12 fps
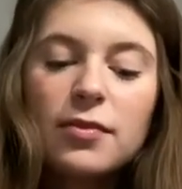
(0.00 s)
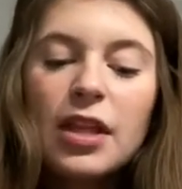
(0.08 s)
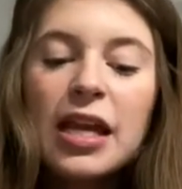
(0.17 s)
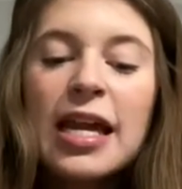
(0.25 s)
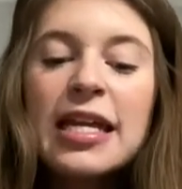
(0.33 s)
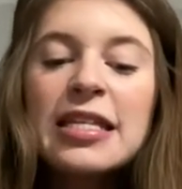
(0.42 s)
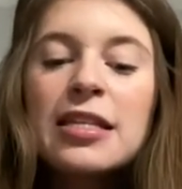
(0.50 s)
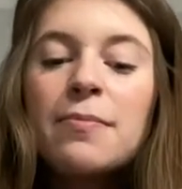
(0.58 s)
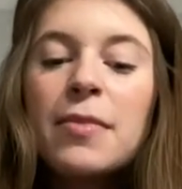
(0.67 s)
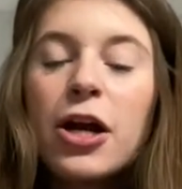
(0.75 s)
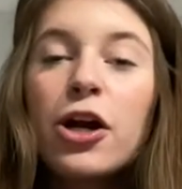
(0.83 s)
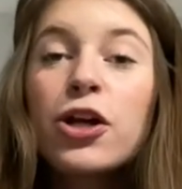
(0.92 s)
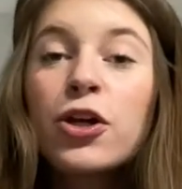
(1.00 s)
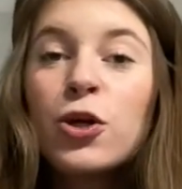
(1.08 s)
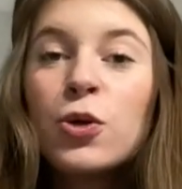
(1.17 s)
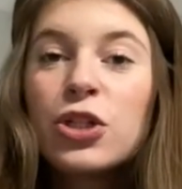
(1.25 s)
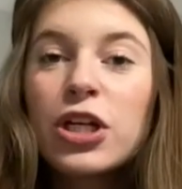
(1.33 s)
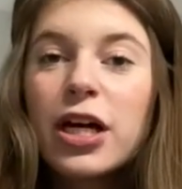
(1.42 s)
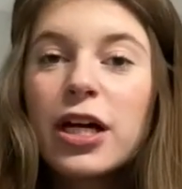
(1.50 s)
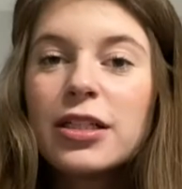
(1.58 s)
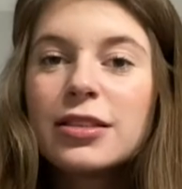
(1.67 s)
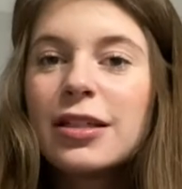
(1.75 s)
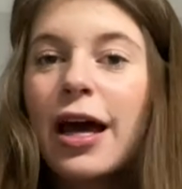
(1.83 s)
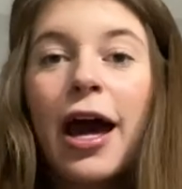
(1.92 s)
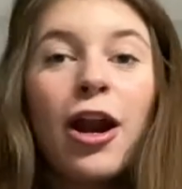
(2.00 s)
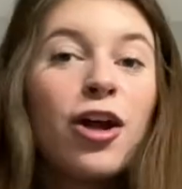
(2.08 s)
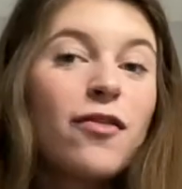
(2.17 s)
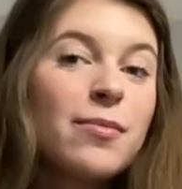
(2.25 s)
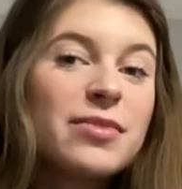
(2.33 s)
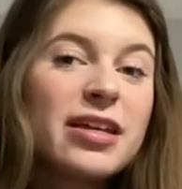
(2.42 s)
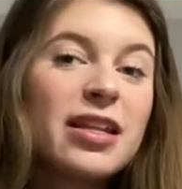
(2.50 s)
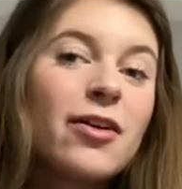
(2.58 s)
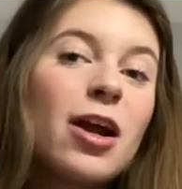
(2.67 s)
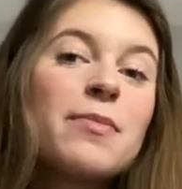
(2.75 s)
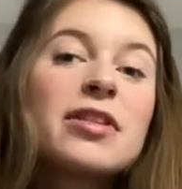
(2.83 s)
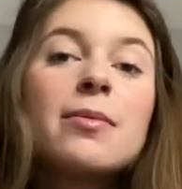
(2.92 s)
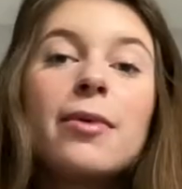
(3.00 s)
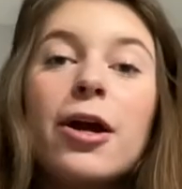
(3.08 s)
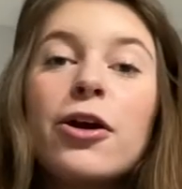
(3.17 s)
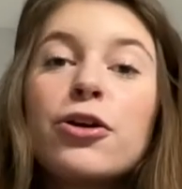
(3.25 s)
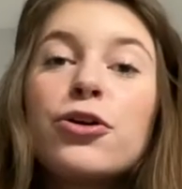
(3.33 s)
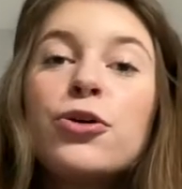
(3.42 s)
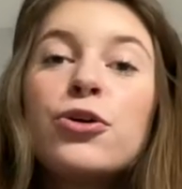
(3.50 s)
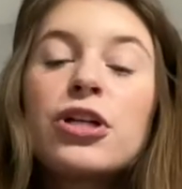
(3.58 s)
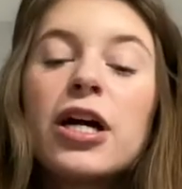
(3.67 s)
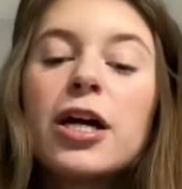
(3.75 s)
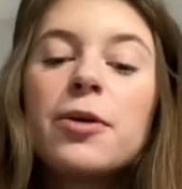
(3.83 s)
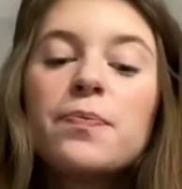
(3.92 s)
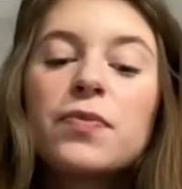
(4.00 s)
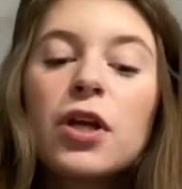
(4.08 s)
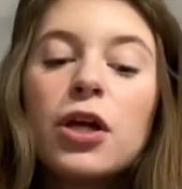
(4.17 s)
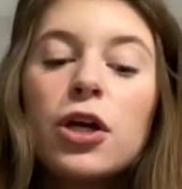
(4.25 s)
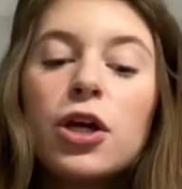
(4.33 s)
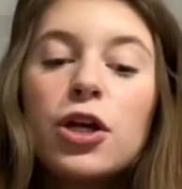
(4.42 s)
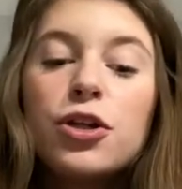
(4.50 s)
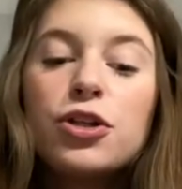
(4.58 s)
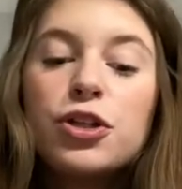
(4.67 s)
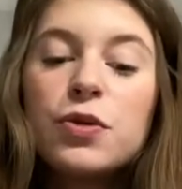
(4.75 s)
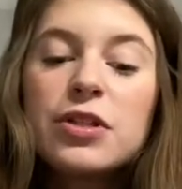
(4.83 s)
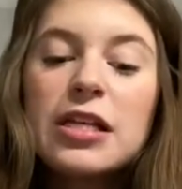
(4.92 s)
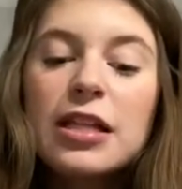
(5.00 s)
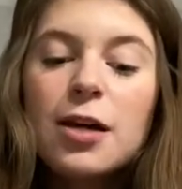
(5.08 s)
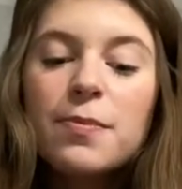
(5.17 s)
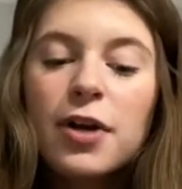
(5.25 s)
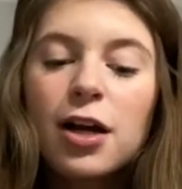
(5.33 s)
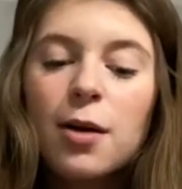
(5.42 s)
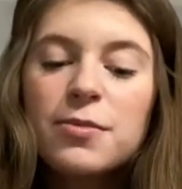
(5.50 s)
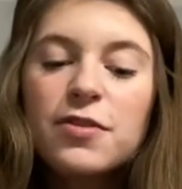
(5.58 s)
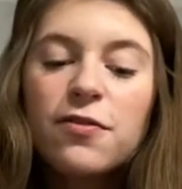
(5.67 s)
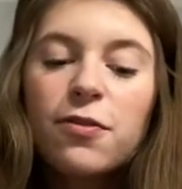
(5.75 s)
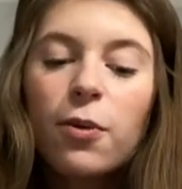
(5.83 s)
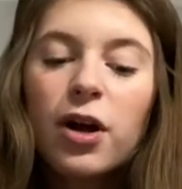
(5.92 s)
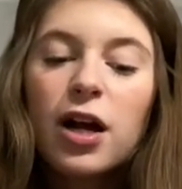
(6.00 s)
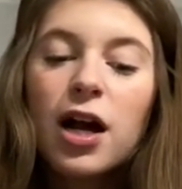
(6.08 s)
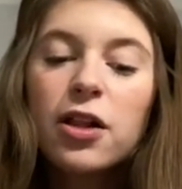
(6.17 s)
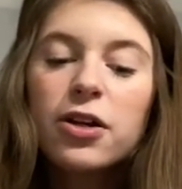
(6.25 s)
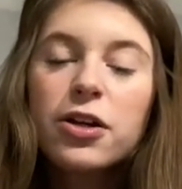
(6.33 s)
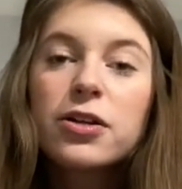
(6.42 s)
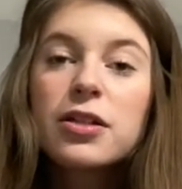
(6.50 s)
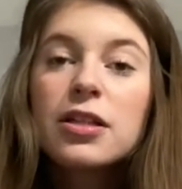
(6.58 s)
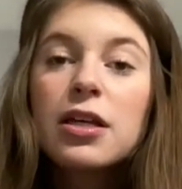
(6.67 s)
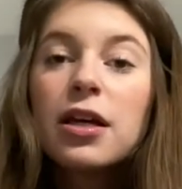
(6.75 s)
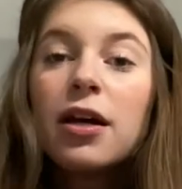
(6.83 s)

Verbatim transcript: It's the Maracuja, I don't know if I'm saying that right, but the Maracuja Juicy Lip. It comes in four colors.